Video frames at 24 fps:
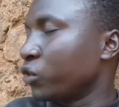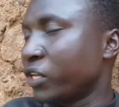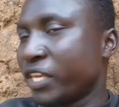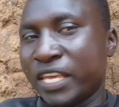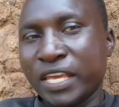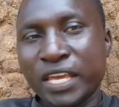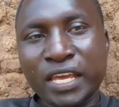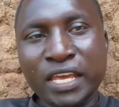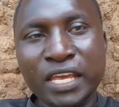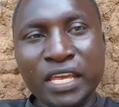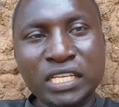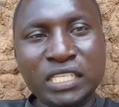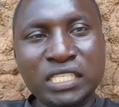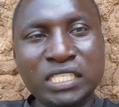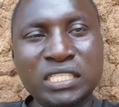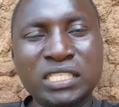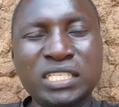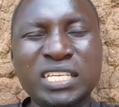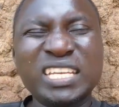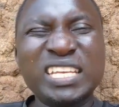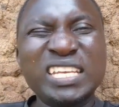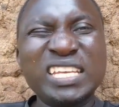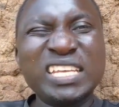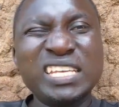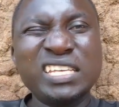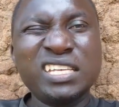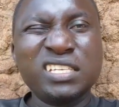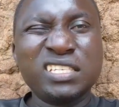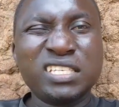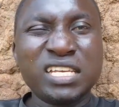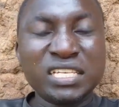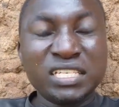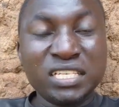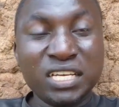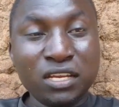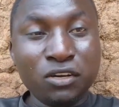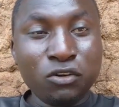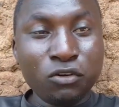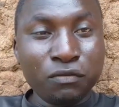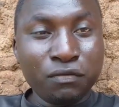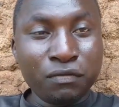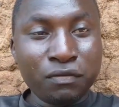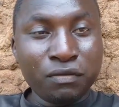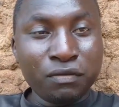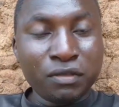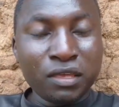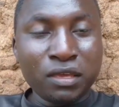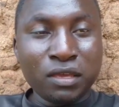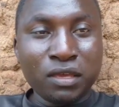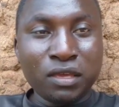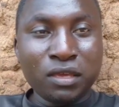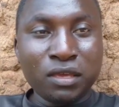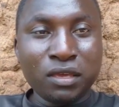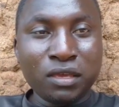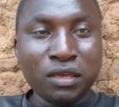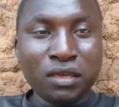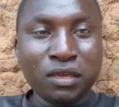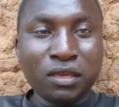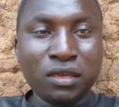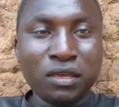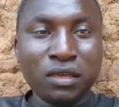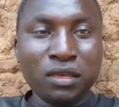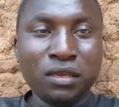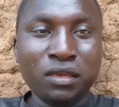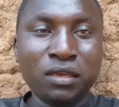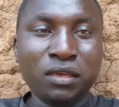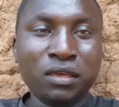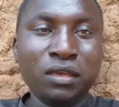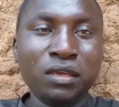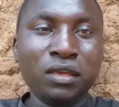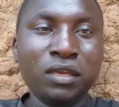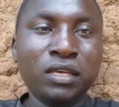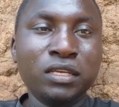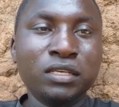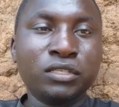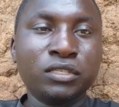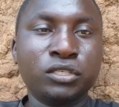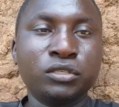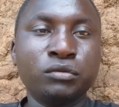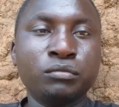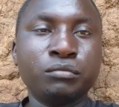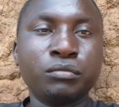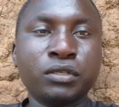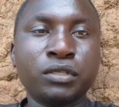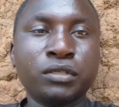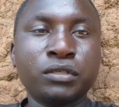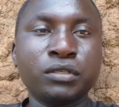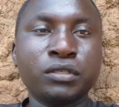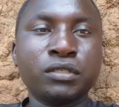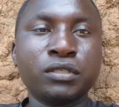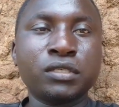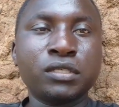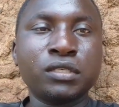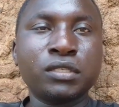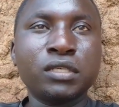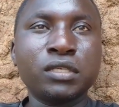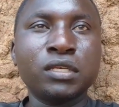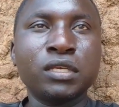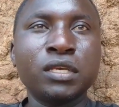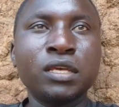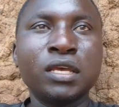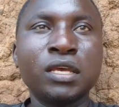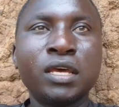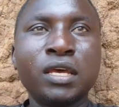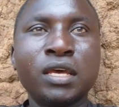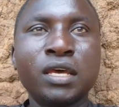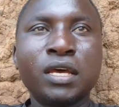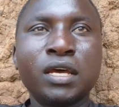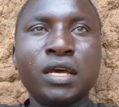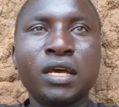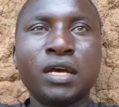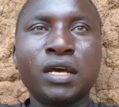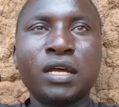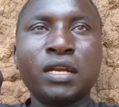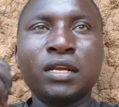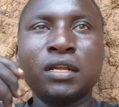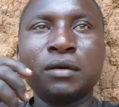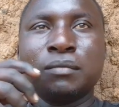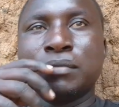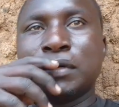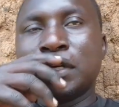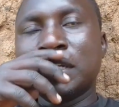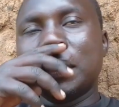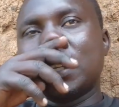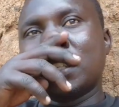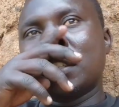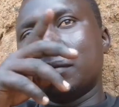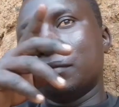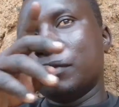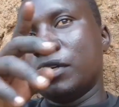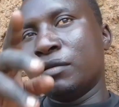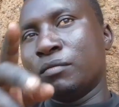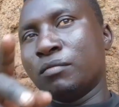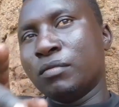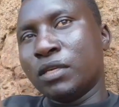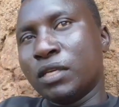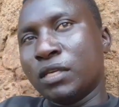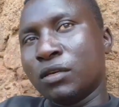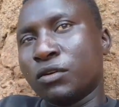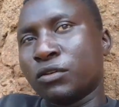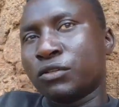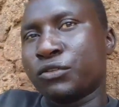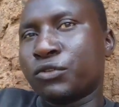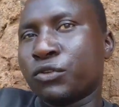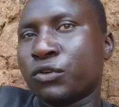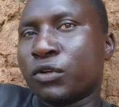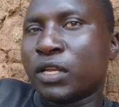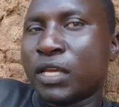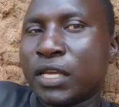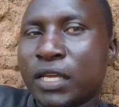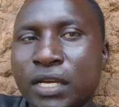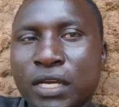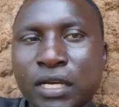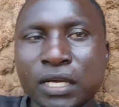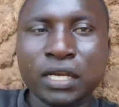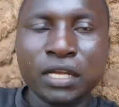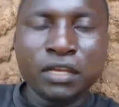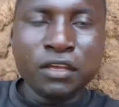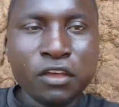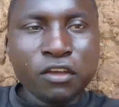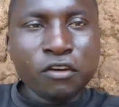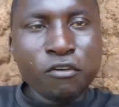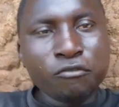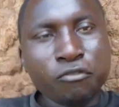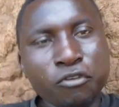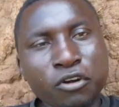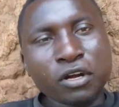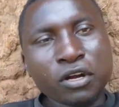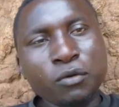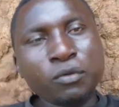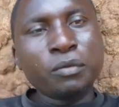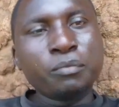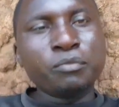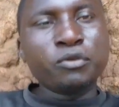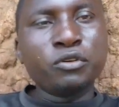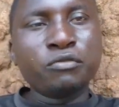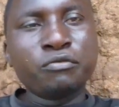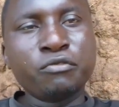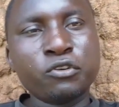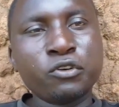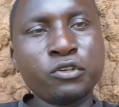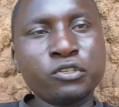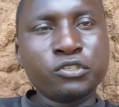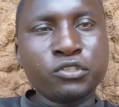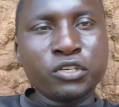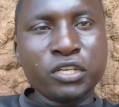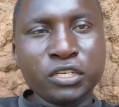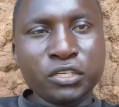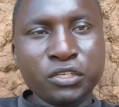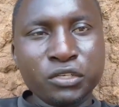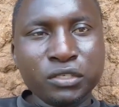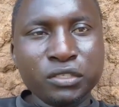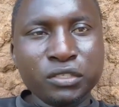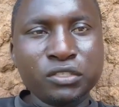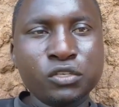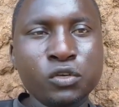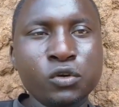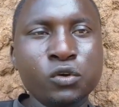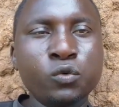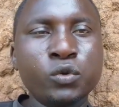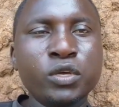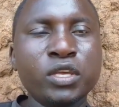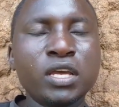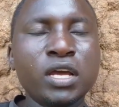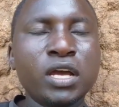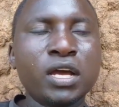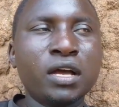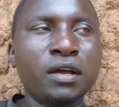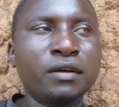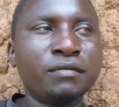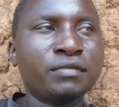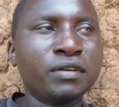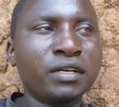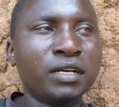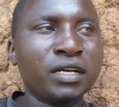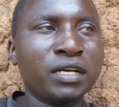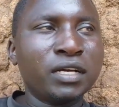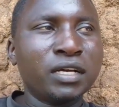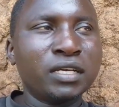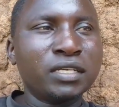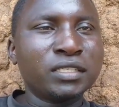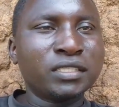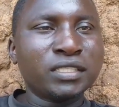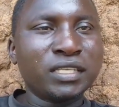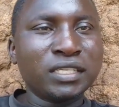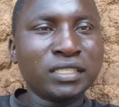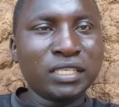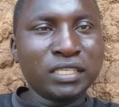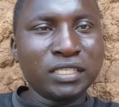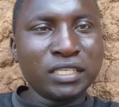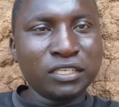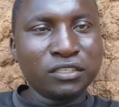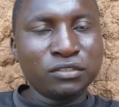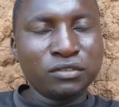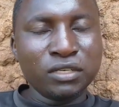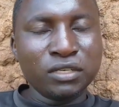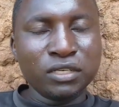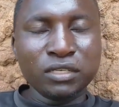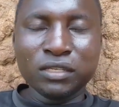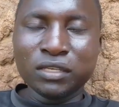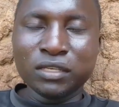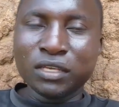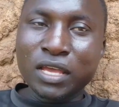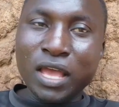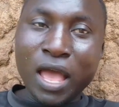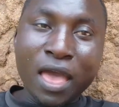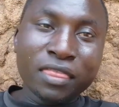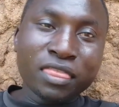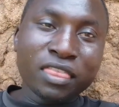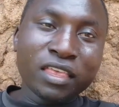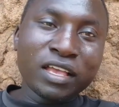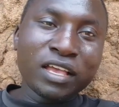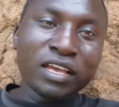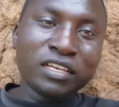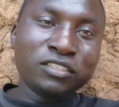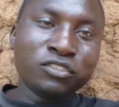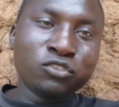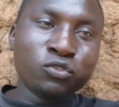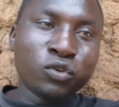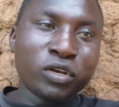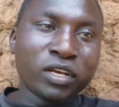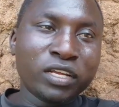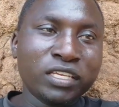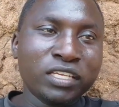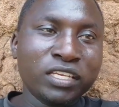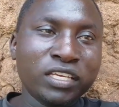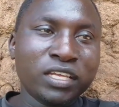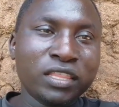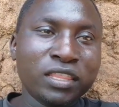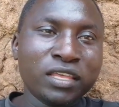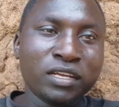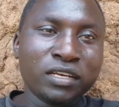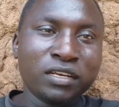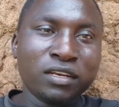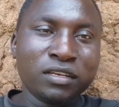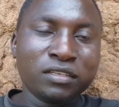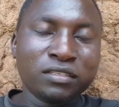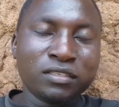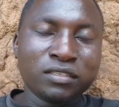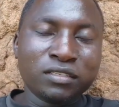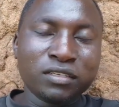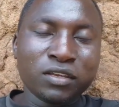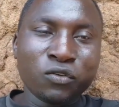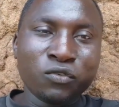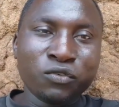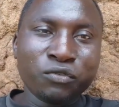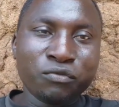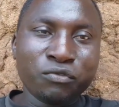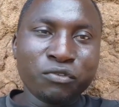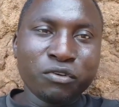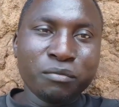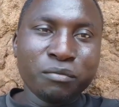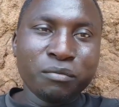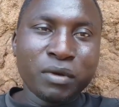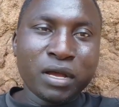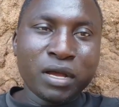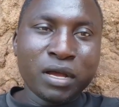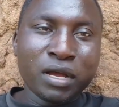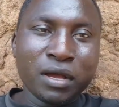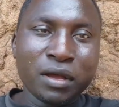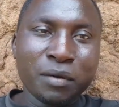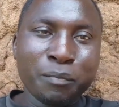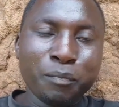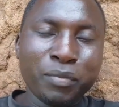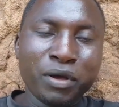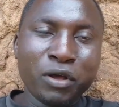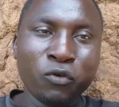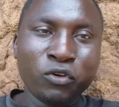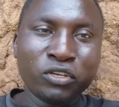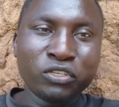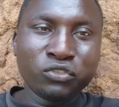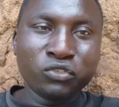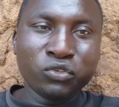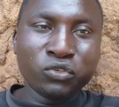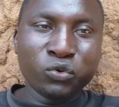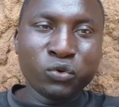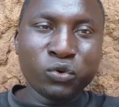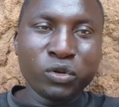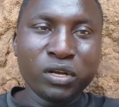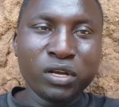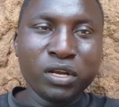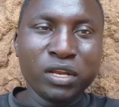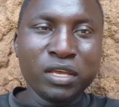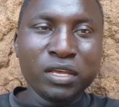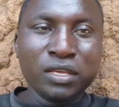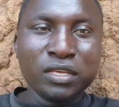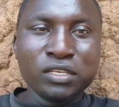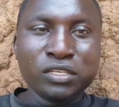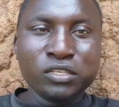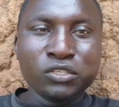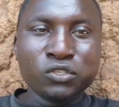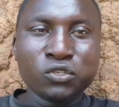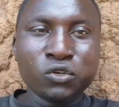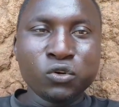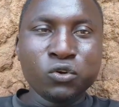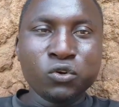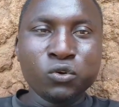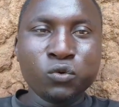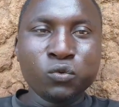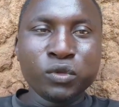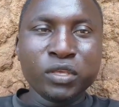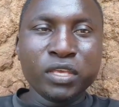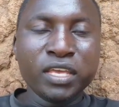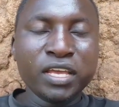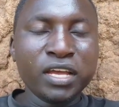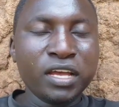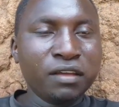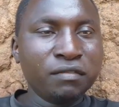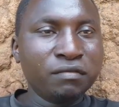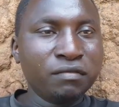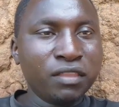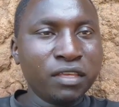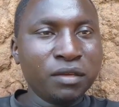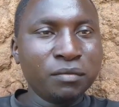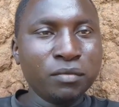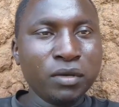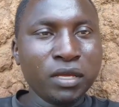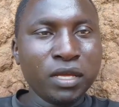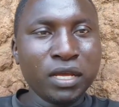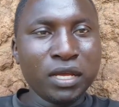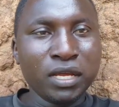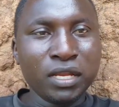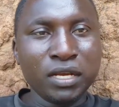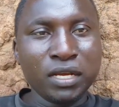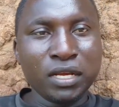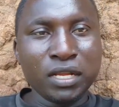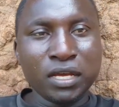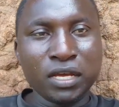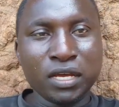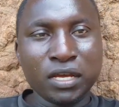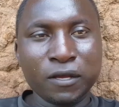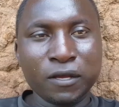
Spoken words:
get such kind of timbers and bricks, maybe also like for our beautiful construction. So we have started actually. I think as you can hear that sound from a power saw. So we have them and